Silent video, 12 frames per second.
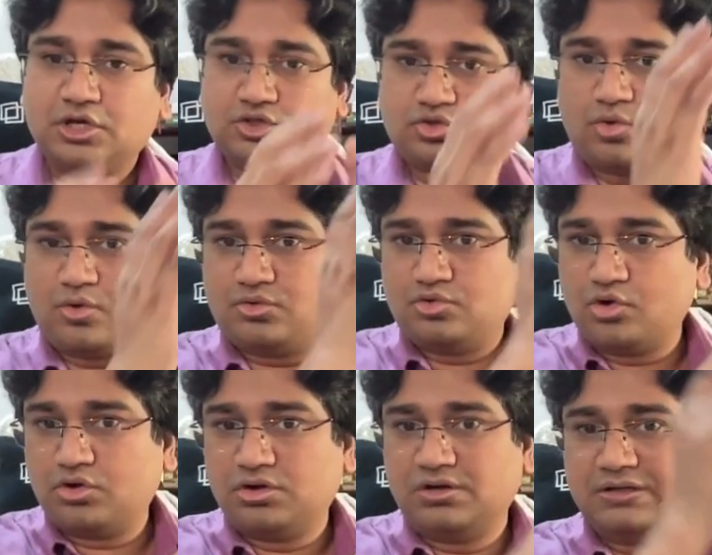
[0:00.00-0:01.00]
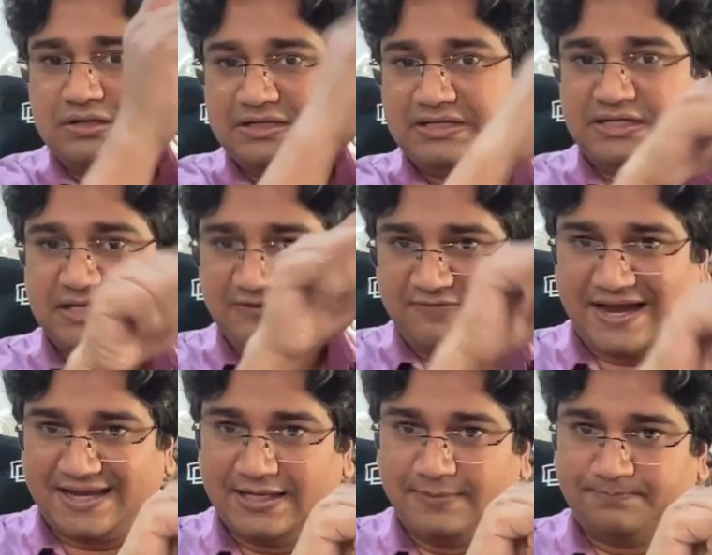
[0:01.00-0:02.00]
So rook E
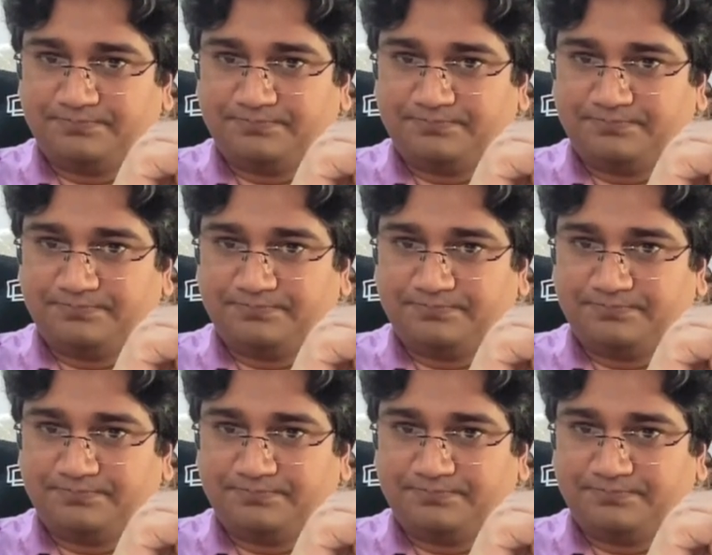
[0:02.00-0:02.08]
file,